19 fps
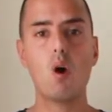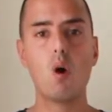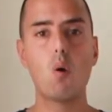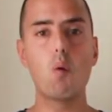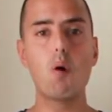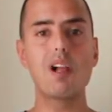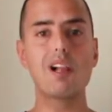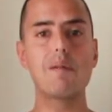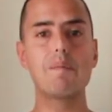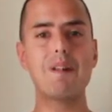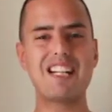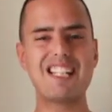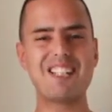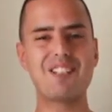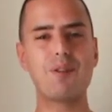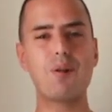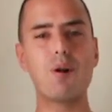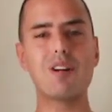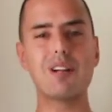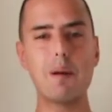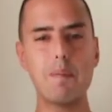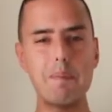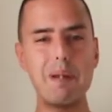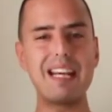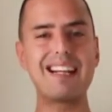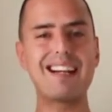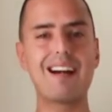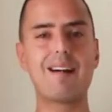Well, imagine you're in a
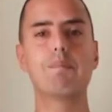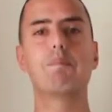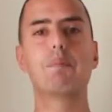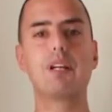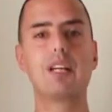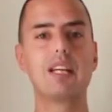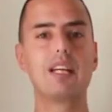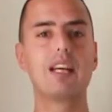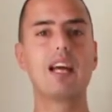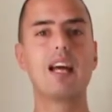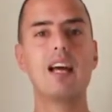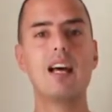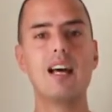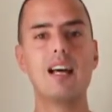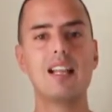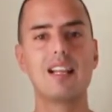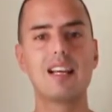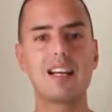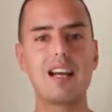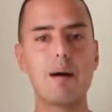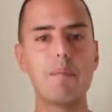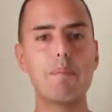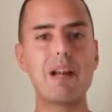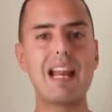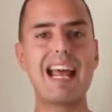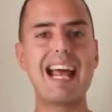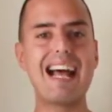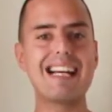big company the
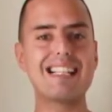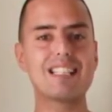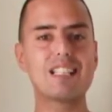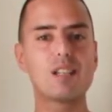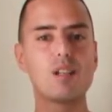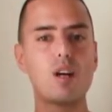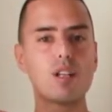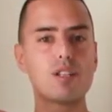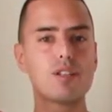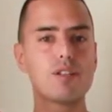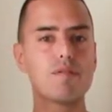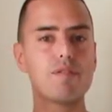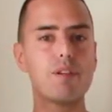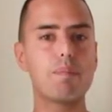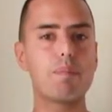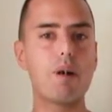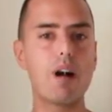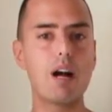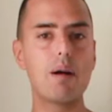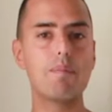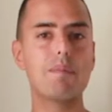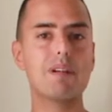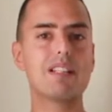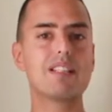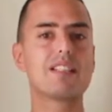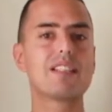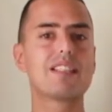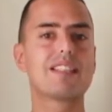company has lots of
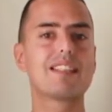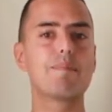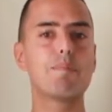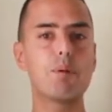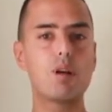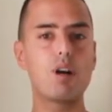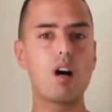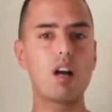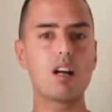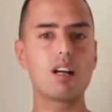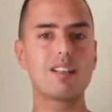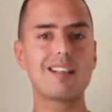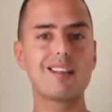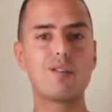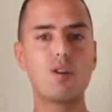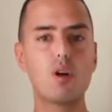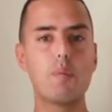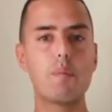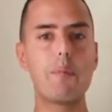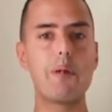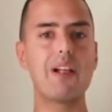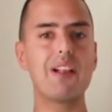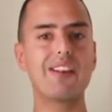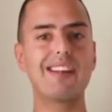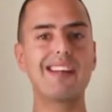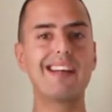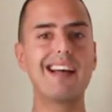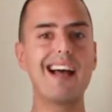departments. The product that you're
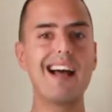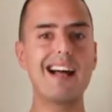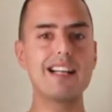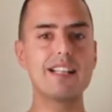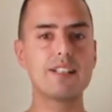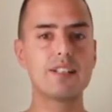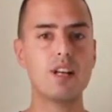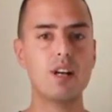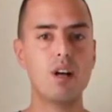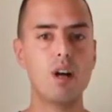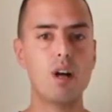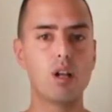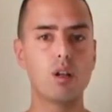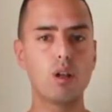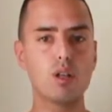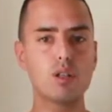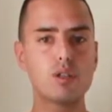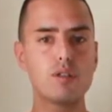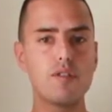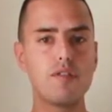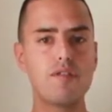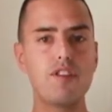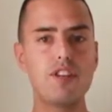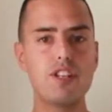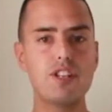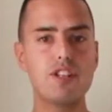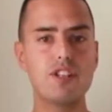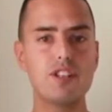building has lots of
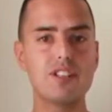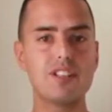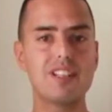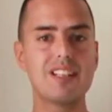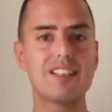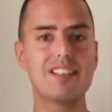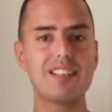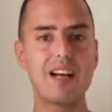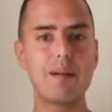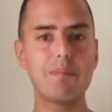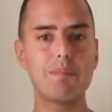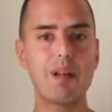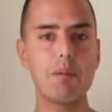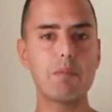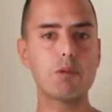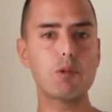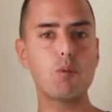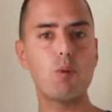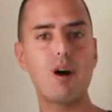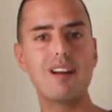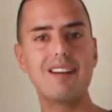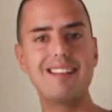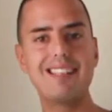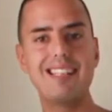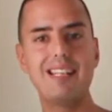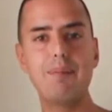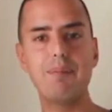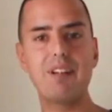features. And sometimes one
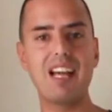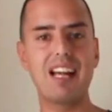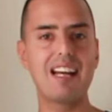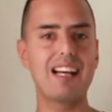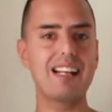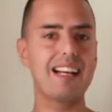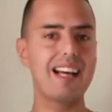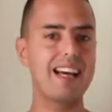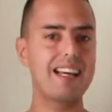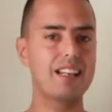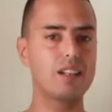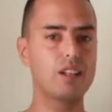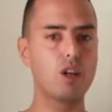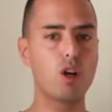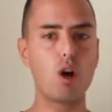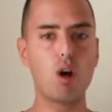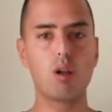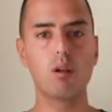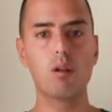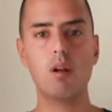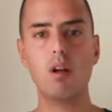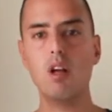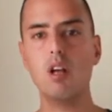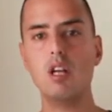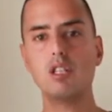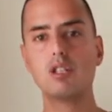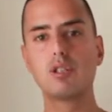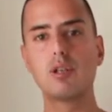team cannot handle it all.
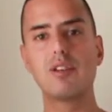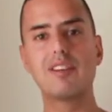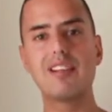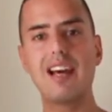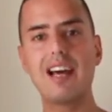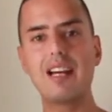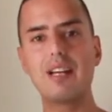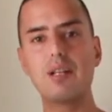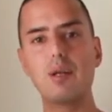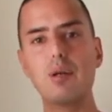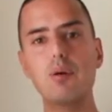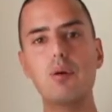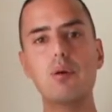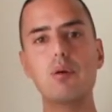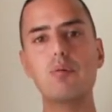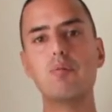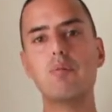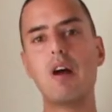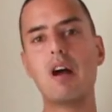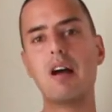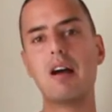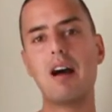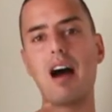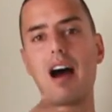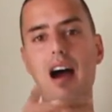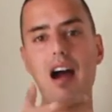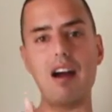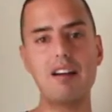So then you
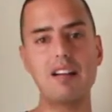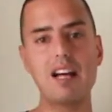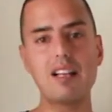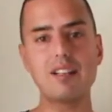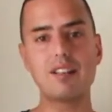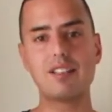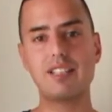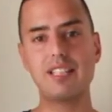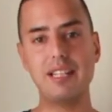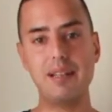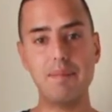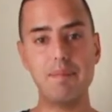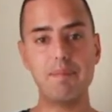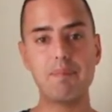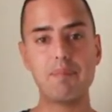hire another team.